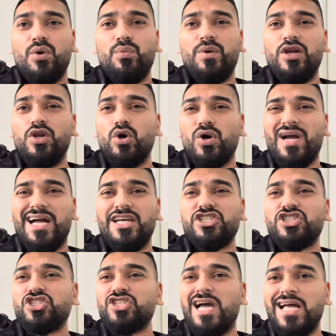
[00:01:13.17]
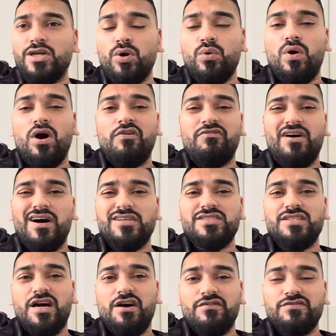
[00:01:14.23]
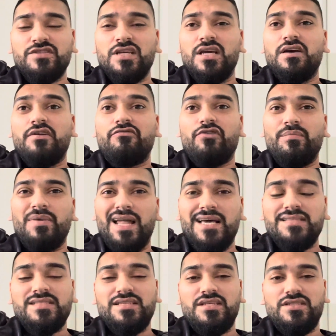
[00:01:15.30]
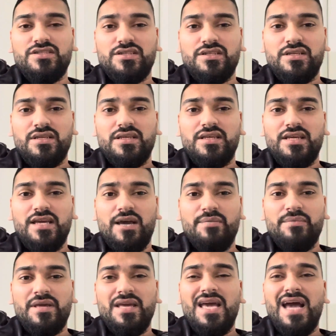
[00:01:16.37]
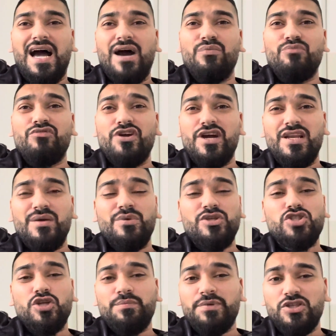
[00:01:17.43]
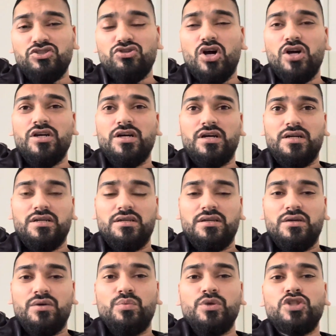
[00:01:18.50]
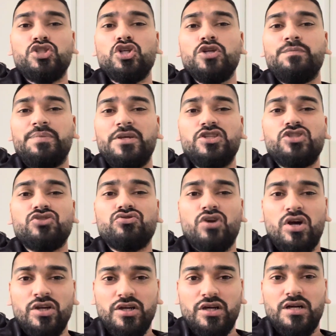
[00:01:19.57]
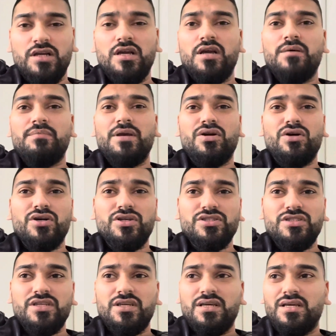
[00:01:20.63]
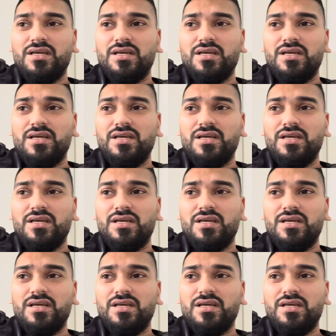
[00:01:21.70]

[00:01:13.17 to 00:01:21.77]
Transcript: We look a shadow of ourselves from last season. You get me? And really, we should be stronger. We should be stronger because,